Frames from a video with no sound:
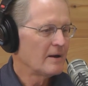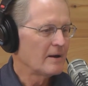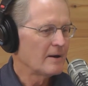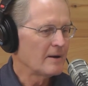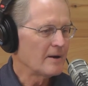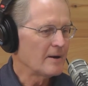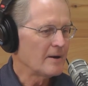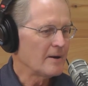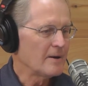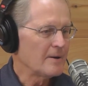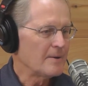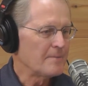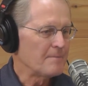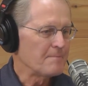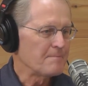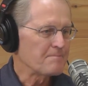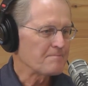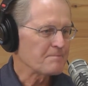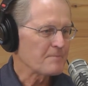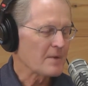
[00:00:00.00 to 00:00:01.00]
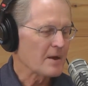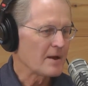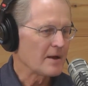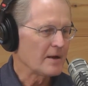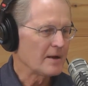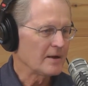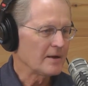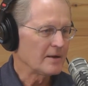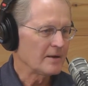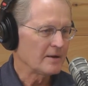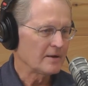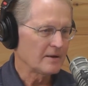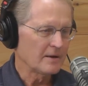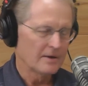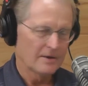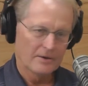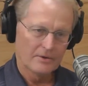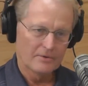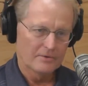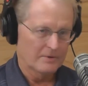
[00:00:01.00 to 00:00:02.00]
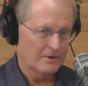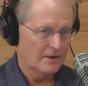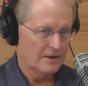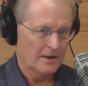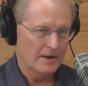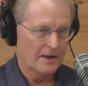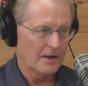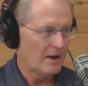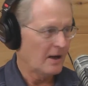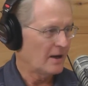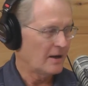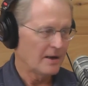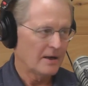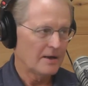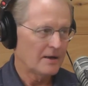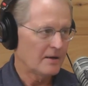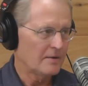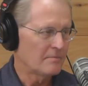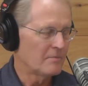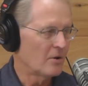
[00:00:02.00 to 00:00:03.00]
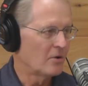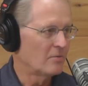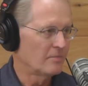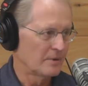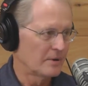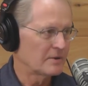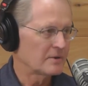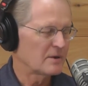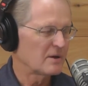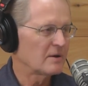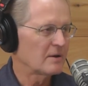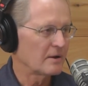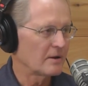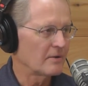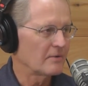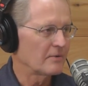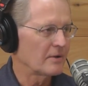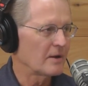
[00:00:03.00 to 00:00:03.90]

um, and you know at, at any moment you know,